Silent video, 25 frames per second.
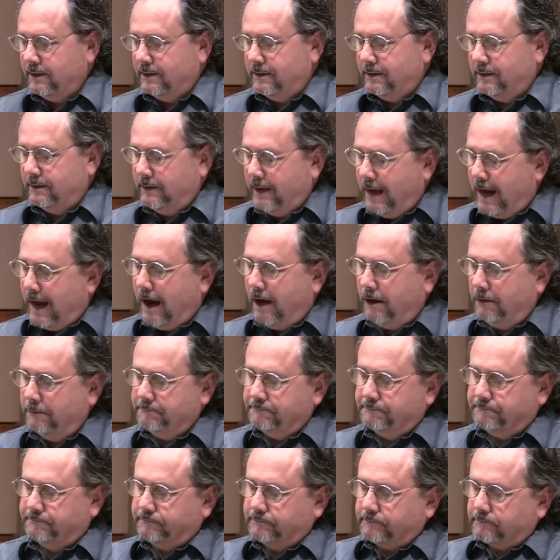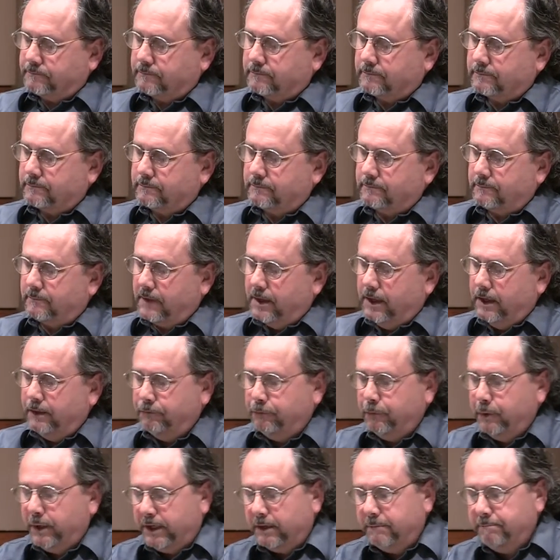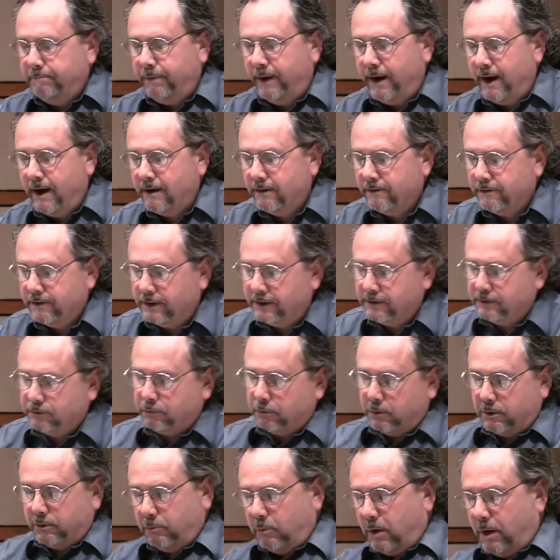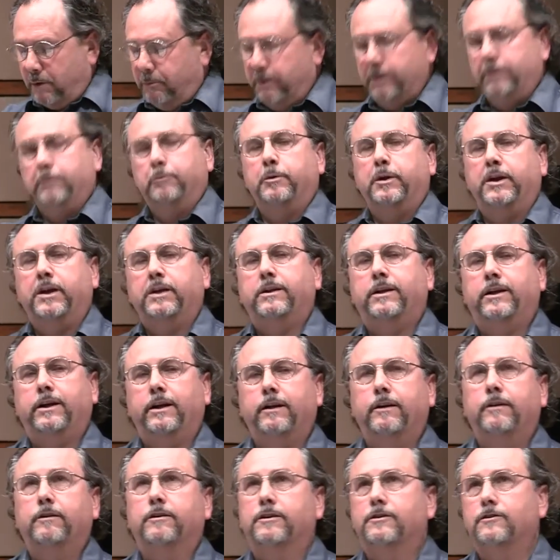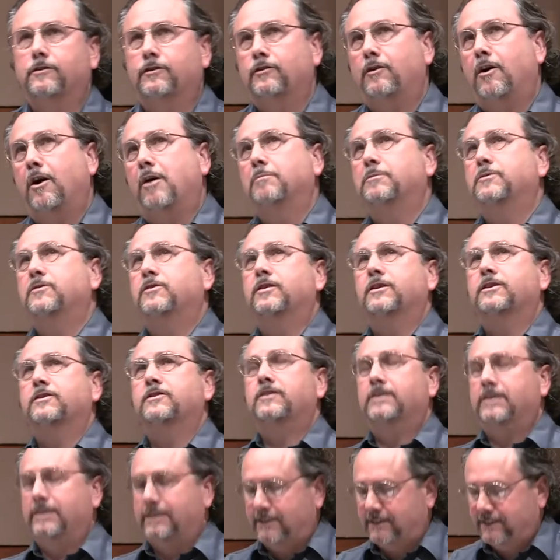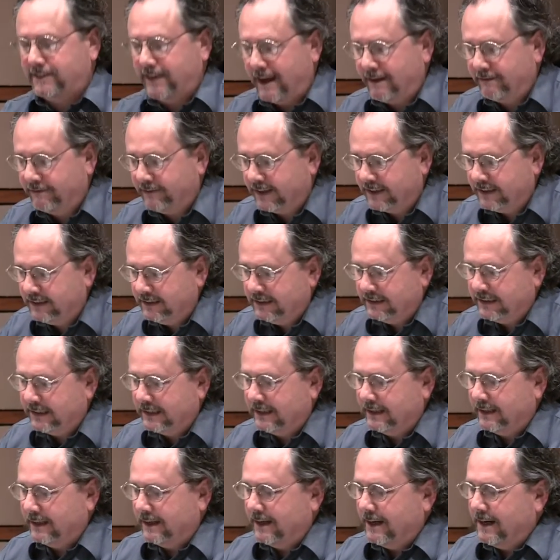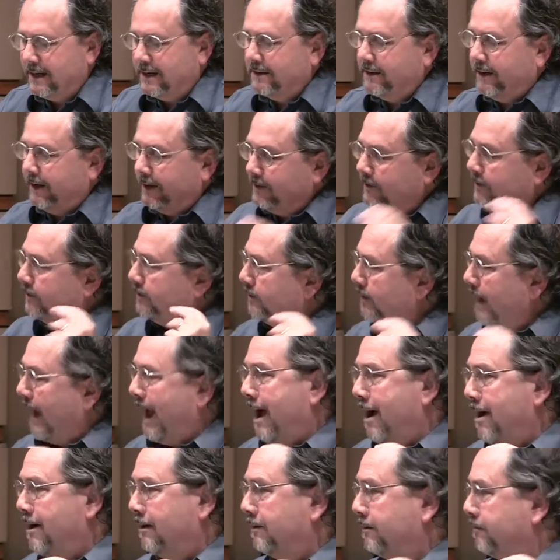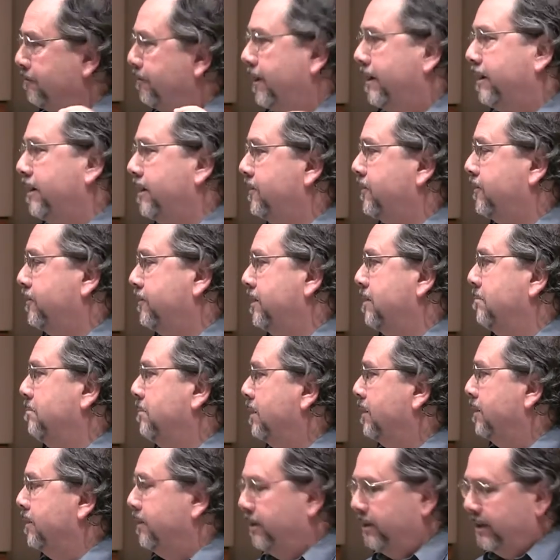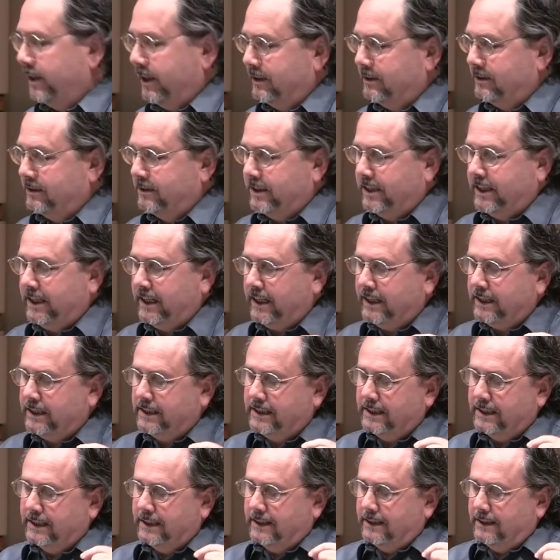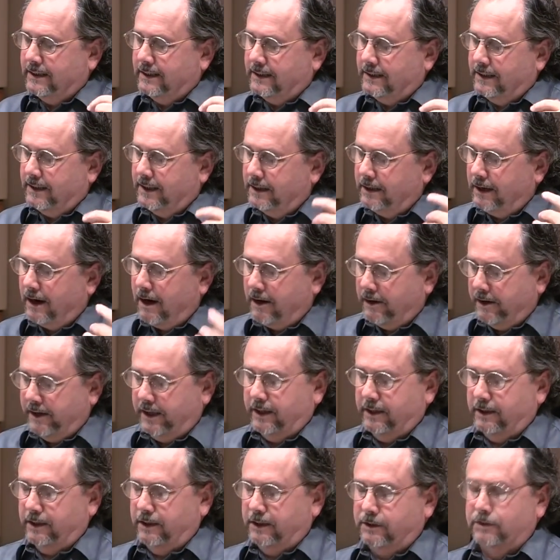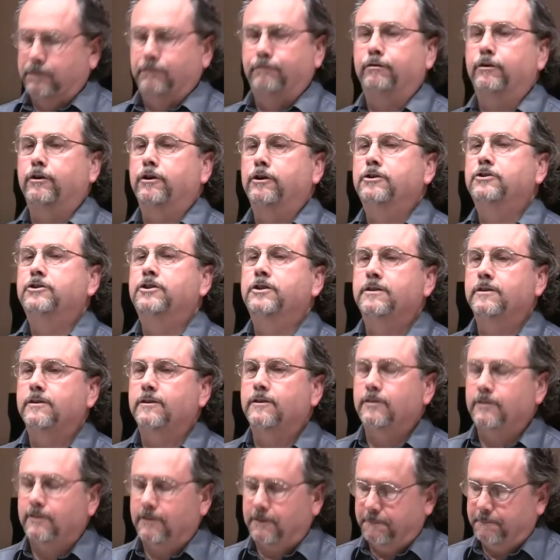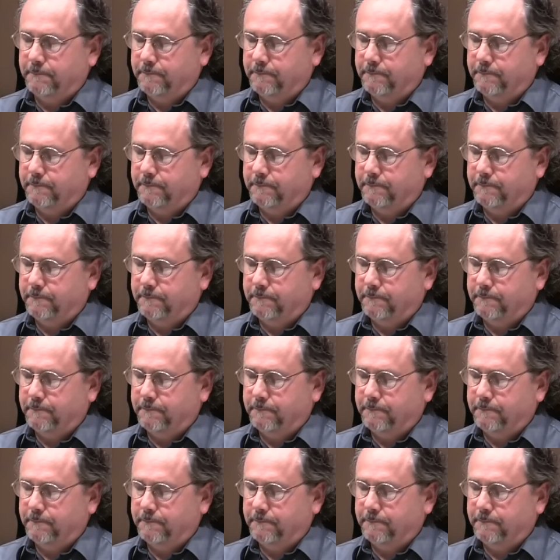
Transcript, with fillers: Now, if we compare this with what we read here in Psalm 67, they sound very similar indeed in our English versions.